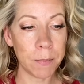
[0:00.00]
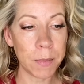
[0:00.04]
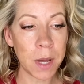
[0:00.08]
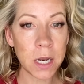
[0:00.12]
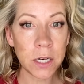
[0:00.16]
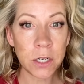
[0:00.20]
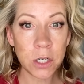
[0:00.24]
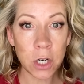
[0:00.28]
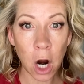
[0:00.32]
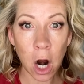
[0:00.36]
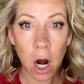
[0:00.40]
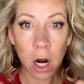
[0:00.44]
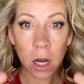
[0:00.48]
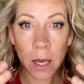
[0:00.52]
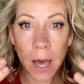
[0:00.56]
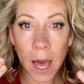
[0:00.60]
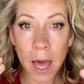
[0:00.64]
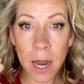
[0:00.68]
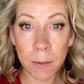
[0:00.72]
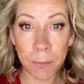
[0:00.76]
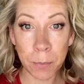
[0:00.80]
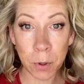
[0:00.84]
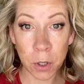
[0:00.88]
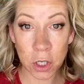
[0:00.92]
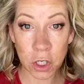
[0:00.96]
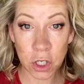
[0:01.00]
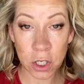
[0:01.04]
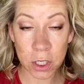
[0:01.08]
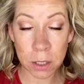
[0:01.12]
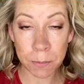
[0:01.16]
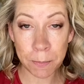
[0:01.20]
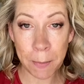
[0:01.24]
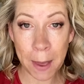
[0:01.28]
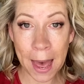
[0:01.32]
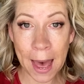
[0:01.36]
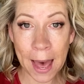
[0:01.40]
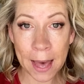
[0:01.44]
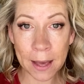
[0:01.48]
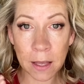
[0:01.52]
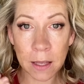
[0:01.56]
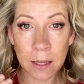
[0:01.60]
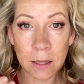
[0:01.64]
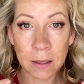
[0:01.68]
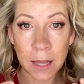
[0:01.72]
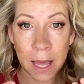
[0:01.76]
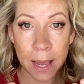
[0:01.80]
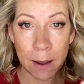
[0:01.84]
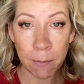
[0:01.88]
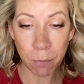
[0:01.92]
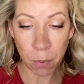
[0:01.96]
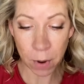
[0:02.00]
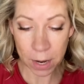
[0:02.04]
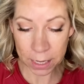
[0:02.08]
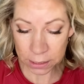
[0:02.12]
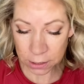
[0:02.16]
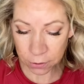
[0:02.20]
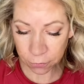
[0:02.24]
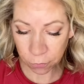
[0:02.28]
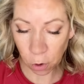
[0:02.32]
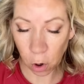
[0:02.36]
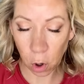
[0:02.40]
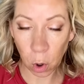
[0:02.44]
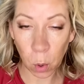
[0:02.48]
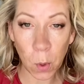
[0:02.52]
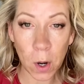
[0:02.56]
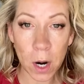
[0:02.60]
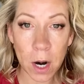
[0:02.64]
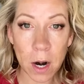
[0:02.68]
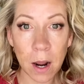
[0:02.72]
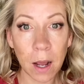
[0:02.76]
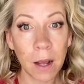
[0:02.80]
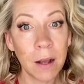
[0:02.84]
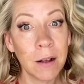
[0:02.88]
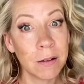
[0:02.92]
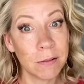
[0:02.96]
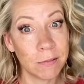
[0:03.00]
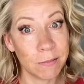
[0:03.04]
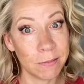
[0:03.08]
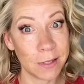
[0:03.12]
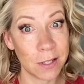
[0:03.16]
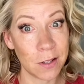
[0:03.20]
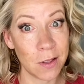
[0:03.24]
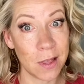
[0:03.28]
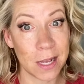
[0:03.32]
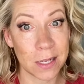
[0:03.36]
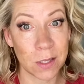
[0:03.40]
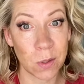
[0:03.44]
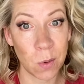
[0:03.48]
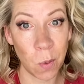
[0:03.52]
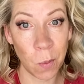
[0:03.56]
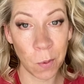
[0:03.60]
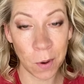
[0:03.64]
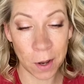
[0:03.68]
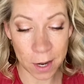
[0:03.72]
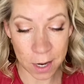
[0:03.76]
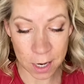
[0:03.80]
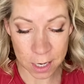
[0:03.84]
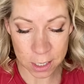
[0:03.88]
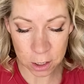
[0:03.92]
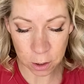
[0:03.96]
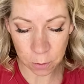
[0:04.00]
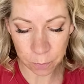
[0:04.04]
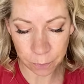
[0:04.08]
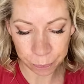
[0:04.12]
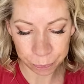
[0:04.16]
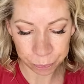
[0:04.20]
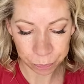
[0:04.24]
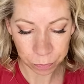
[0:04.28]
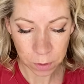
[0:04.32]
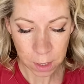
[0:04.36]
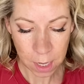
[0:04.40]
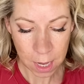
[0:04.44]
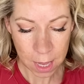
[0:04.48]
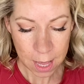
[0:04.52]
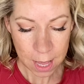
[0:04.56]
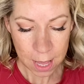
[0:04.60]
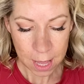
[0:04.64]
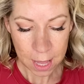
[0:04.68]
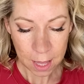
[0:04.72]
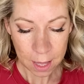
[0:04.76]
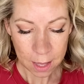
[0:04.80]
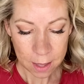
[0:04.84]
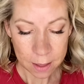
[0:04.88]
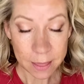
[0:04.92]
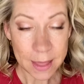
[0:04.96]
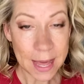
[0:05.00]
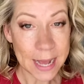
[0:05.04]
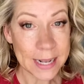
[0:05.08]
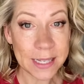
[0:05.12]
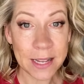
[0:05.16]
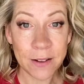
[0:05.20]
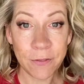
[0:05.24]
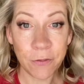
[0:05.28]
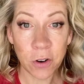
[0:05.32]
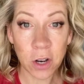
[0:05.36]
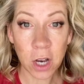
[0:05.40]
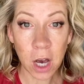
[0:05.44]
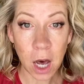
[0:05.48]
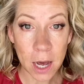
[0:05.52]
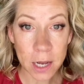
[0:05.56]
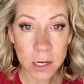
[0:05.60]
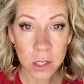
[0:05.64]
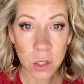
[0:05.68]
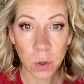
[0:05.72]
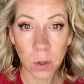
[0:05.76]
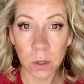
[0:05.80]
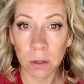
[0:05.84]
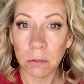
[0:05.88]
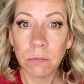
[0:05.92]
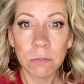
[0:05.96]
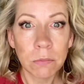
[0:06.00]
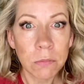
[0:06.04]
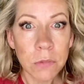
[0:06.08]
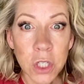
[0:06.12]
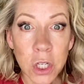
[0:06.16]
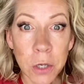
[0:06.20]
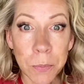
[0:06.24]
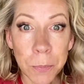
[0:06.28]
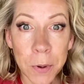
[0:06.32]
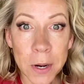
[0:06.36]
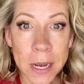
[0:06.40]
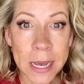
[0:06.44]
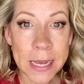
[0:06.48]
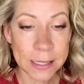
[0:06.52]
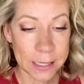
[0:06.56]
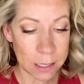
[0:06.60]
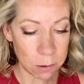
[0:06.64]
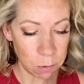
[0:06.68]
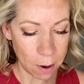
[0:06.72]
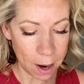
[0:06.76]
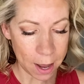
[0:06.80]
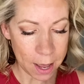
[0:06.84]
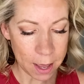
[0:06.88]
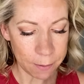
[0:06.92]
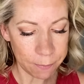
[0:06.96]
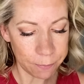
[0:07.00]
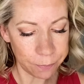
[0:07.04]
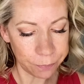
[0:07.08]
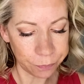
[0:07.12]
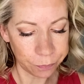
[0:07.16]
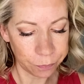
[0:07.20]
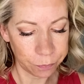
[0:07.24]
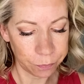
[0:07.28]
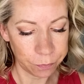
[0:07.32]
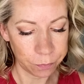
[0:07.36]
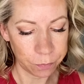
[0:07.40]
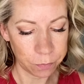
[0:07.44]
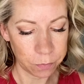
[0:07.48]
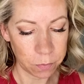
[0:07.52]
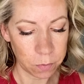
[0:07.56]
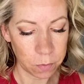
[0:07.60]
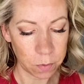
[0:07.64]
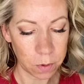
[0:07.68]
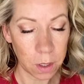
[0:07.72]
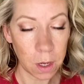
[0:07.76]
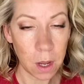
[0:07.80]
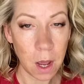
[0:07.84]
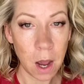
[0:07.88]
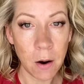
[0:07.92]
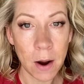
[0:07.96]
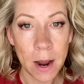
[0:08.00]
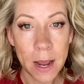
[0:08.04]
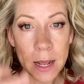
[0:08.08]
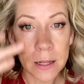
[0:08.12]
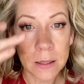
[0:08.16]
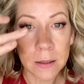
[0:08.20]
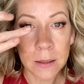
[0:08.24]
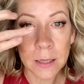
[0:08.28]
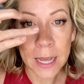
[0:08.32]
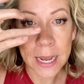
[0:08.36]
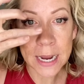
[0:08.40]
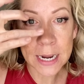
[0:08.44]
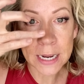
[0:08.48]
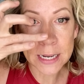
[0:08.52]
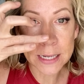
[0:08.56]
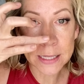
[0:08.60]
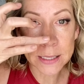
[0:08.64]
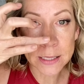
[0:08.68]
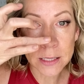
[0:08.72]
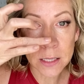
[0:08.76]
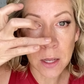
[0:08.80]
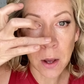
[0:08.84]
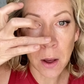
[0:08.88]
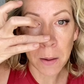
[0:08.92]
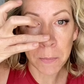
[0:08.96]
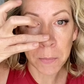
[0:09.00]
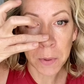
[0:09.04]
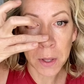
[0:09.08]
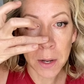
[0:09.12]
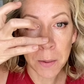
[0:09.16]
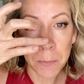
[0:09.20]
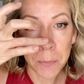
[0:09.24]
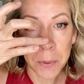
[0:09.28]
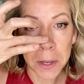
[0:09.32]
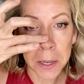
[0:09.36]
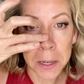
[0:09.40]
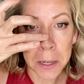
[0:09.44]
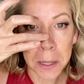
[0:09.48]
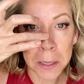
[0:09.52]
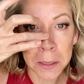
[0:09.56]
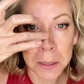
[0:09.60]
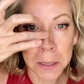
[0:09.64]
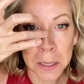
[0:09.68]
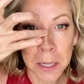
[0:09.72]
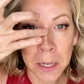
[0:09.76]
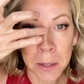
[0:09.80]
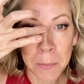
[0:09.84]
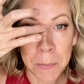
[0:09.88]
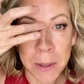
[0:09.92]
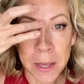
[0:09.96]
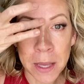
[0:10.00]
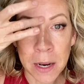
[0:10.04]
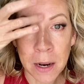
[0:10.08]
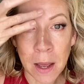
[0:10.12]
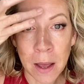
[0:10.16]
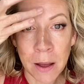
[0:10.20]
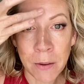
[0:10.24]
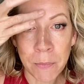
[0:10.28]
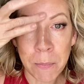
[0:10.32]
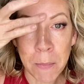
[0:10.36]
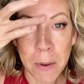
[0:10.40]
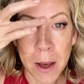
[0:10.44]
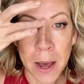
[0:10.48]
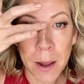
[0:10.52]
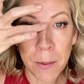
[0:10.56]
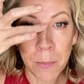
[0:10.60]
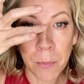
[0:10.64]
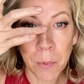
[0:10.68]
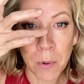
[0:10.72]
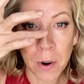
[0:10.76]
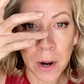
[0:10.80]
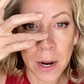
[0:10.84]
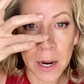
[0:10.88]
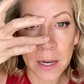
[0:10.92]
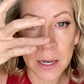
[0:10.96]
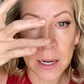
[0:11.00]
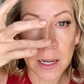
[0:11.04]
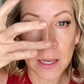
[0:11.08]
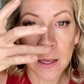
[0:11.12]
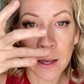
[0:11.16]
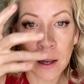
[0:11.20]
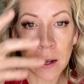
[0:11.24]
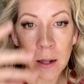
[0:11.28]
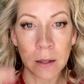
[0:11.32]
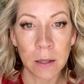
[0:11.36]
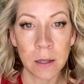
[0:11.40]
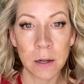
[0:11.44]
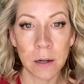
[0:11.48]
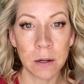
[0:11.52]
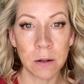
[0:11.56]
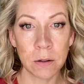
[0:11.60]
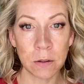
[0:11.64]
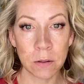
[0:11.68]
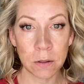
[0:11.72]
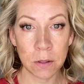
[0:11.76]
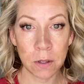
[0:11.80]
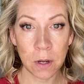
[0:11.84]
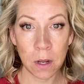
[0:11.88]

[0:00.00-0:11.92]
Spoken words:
Dark kind of pushes back, light brings forward. So that's what we're gonna do. That's it for contour. Super easy, right? All right, lightness. So I'm gonna put a little bit of my brightening color